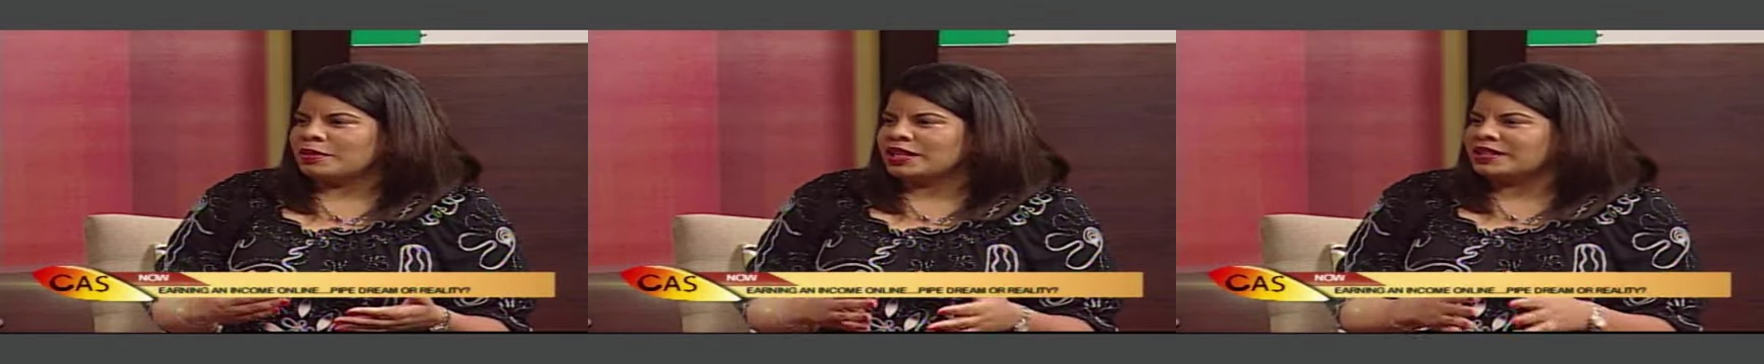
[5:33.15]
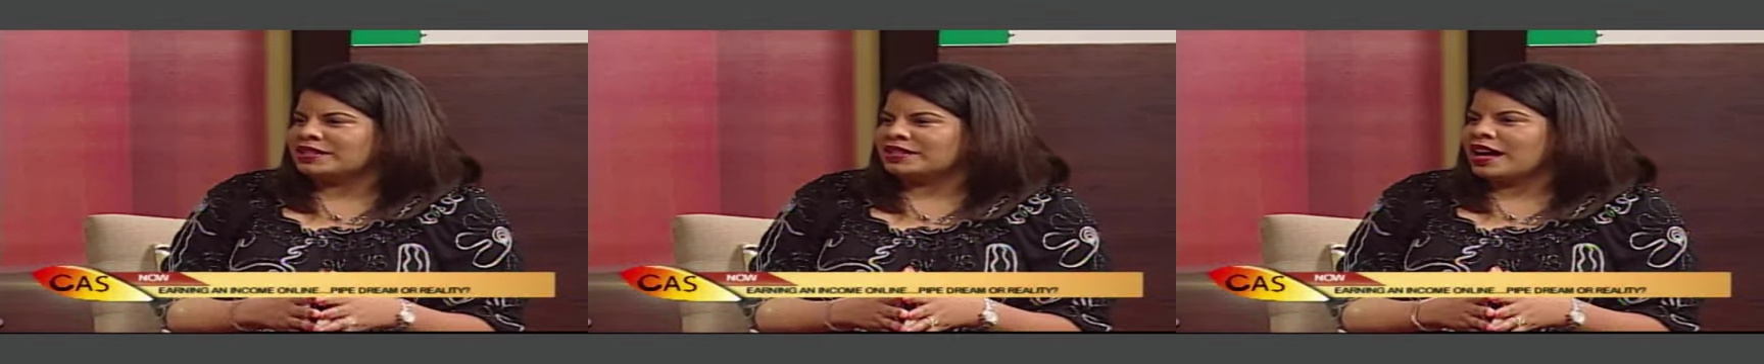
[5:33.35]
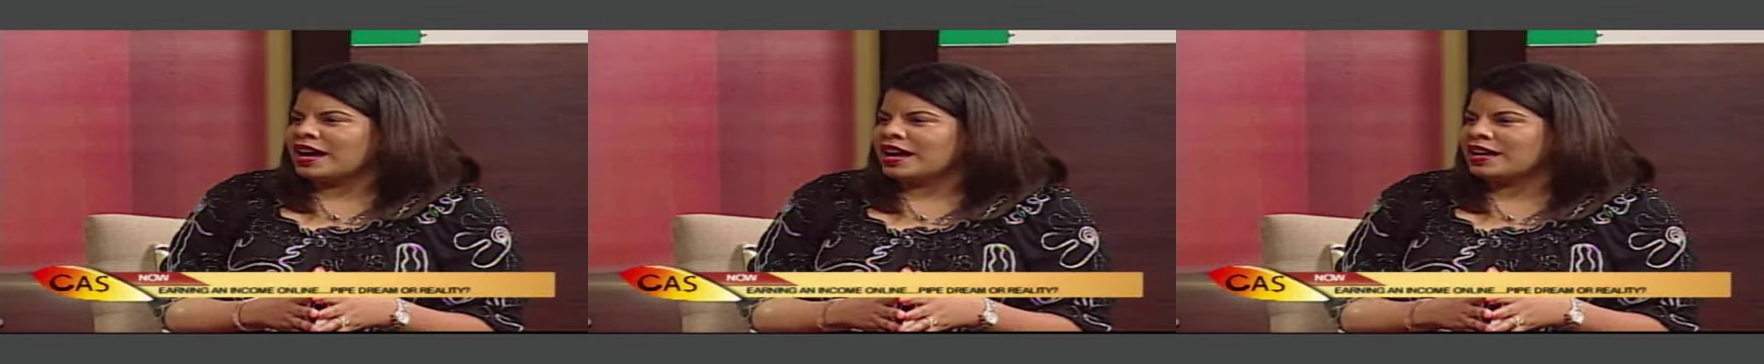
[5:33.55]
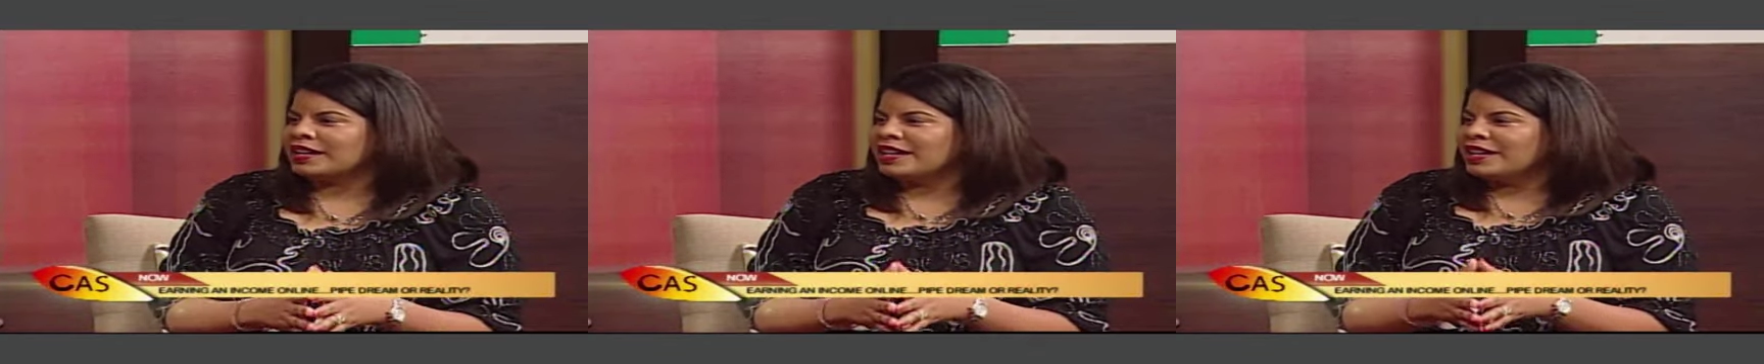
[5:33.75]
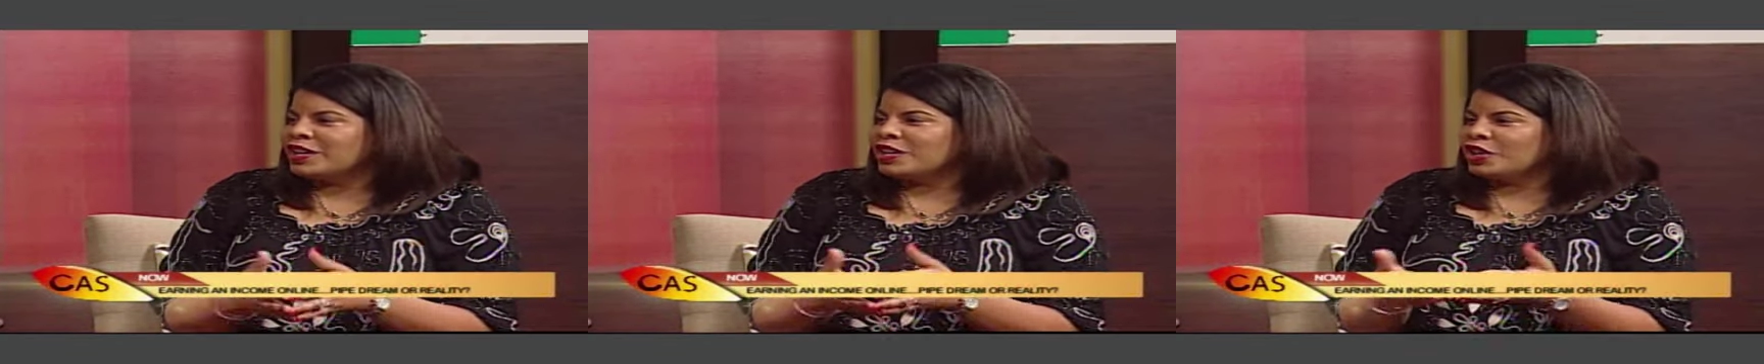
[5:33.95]
It's not,
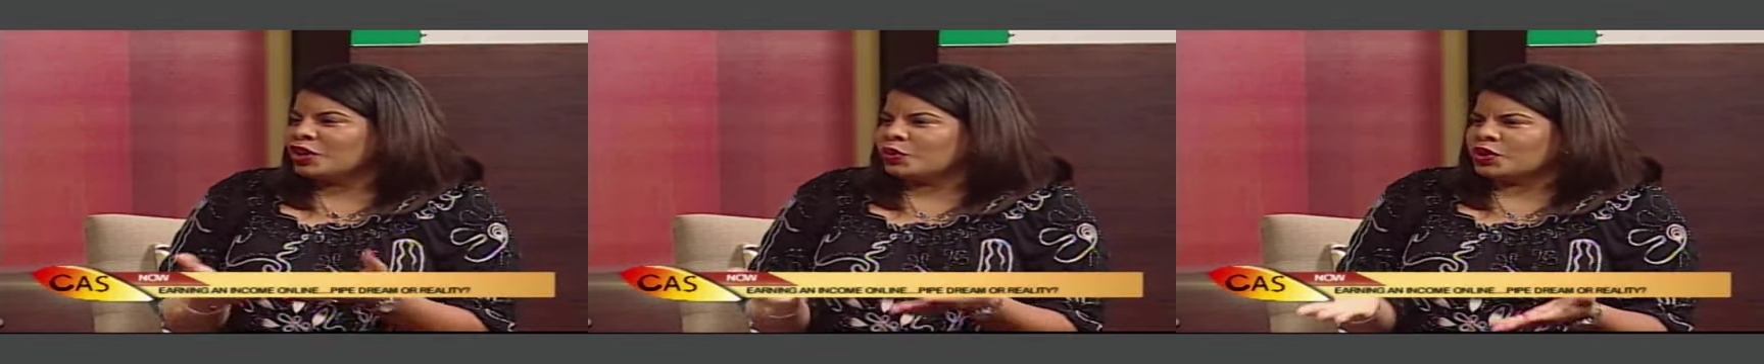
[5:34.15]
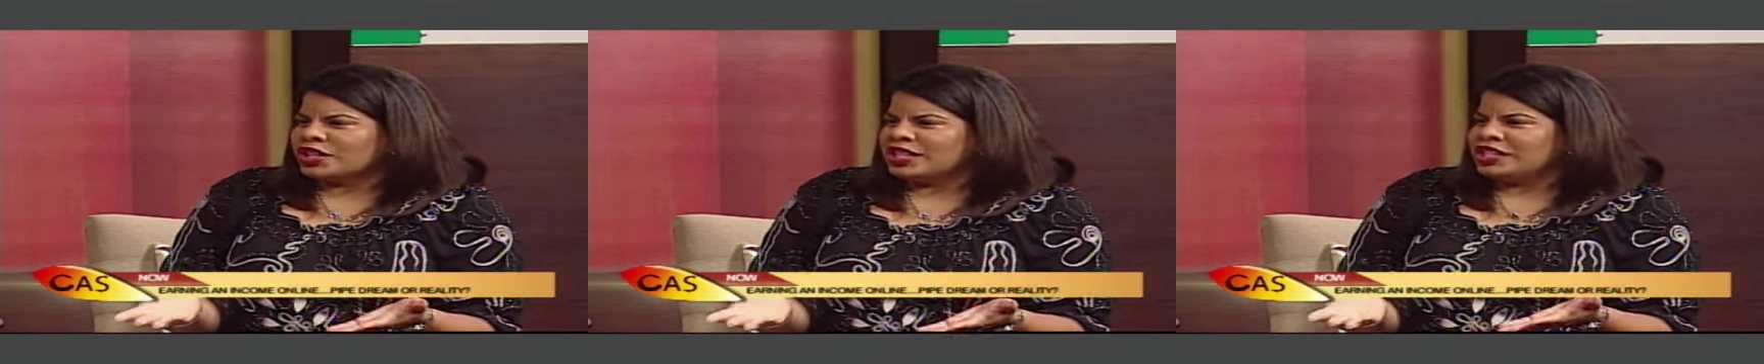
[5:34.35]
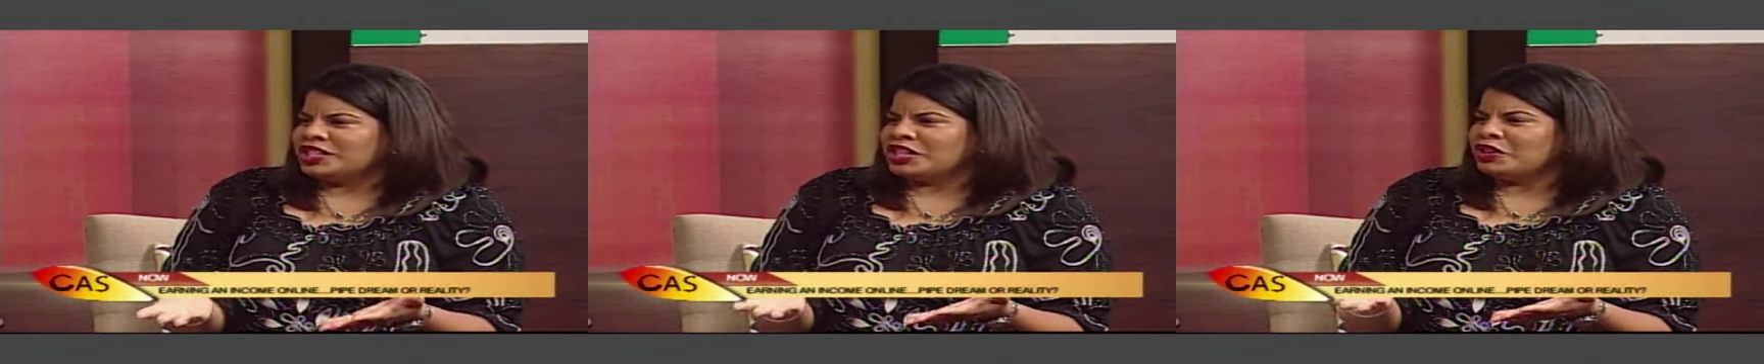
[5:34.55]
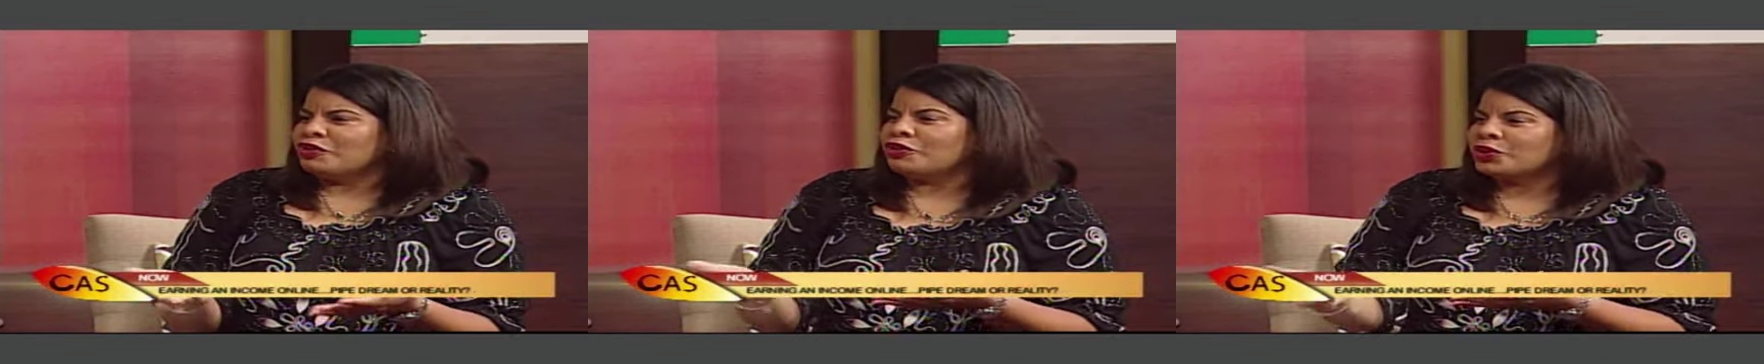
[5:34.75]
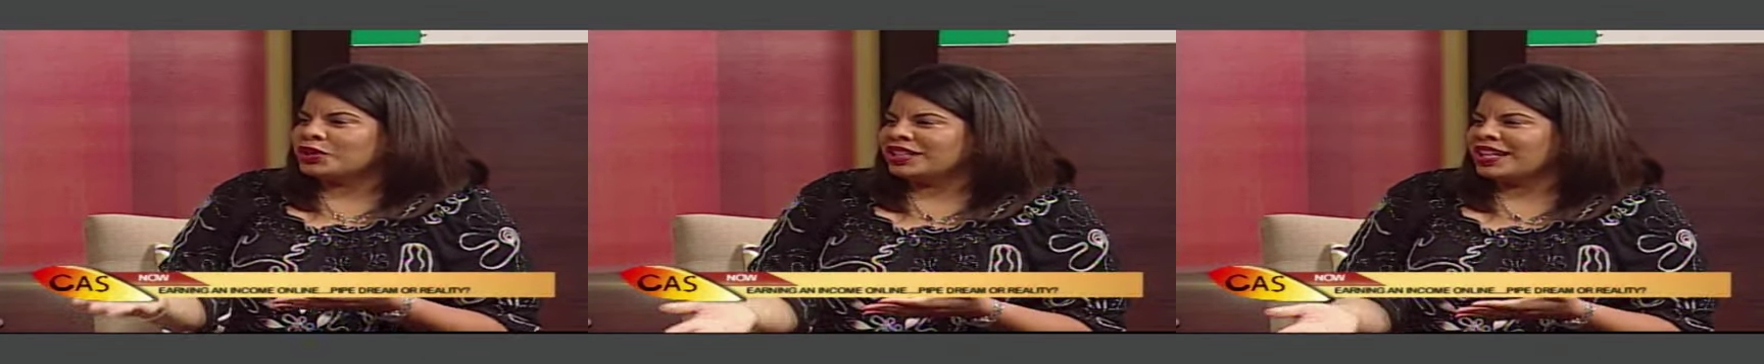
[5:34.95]
you know, we're teaching
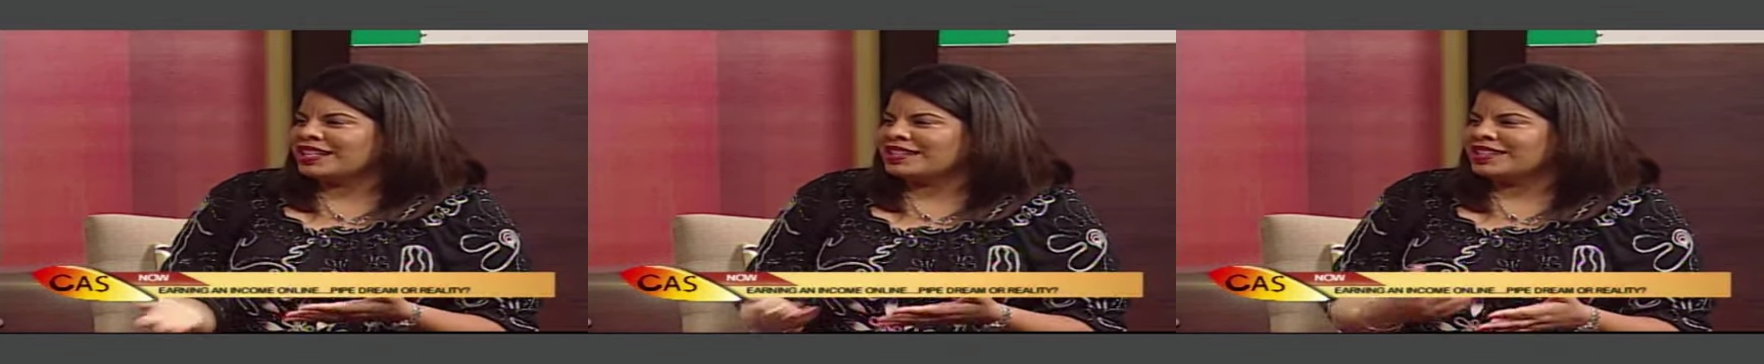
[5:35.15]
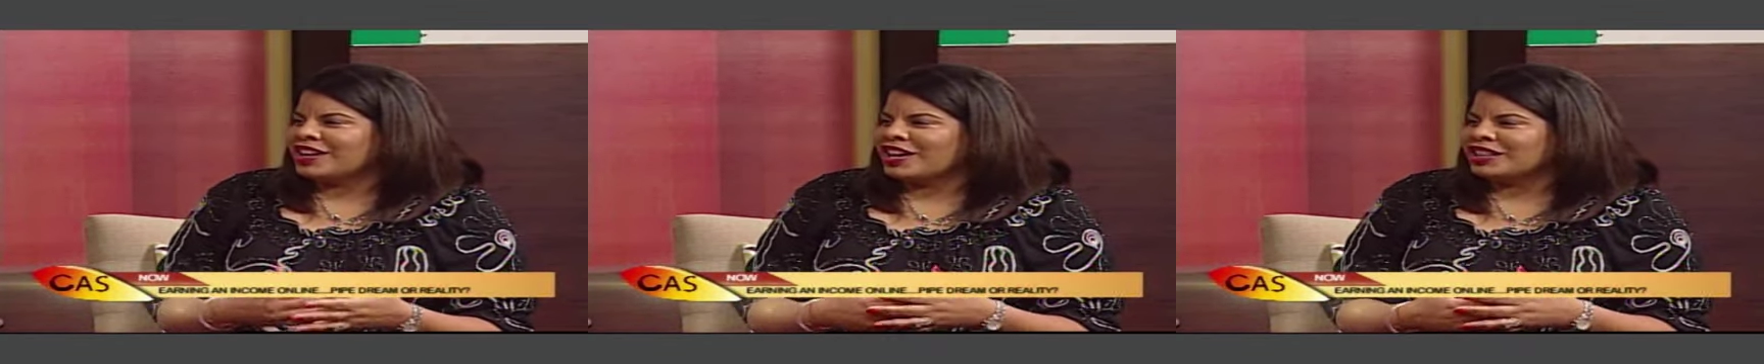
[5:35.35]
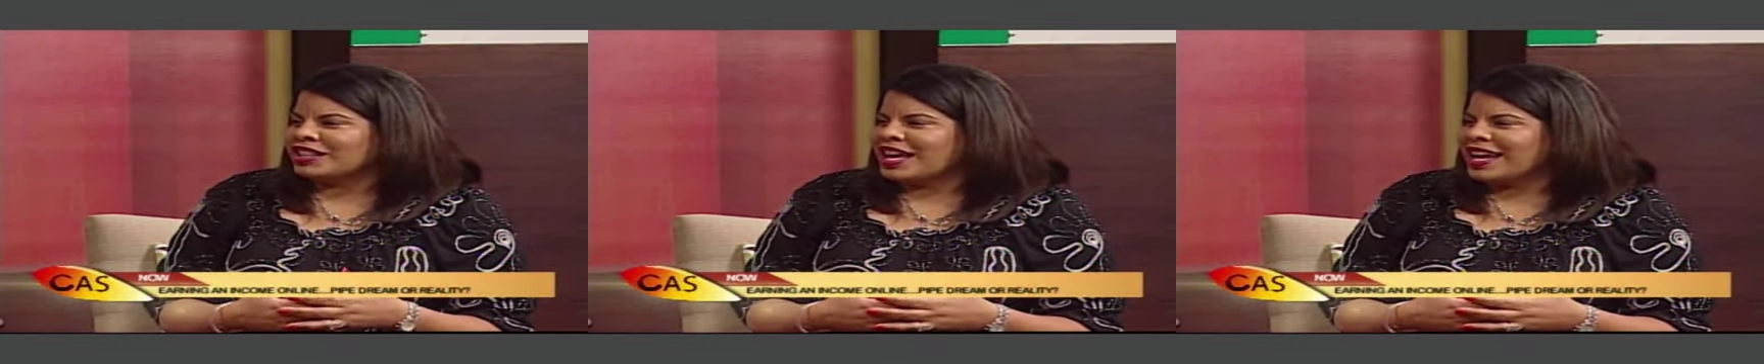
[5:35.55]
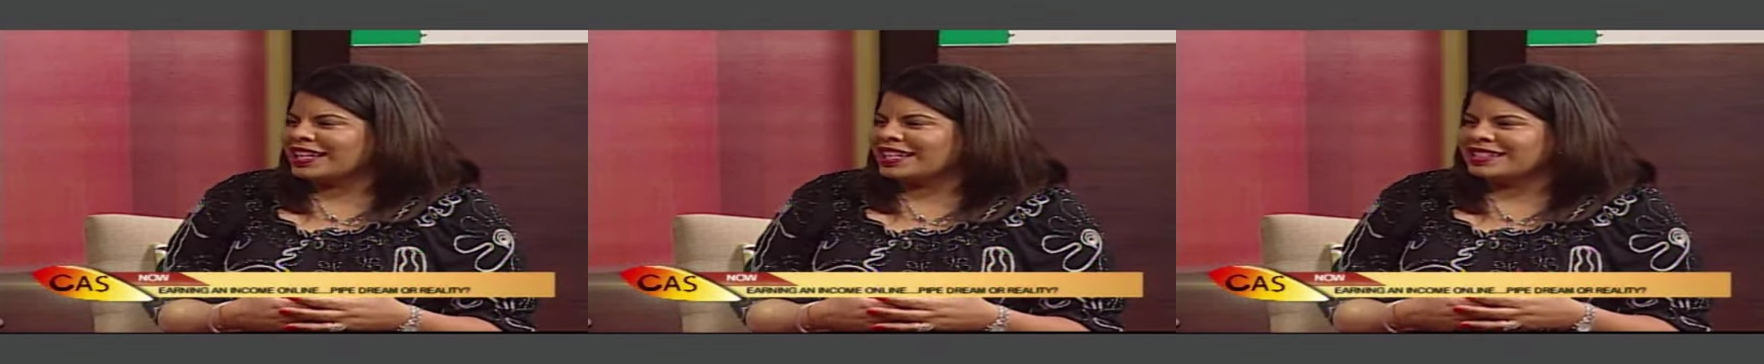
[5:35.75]
freelancing online.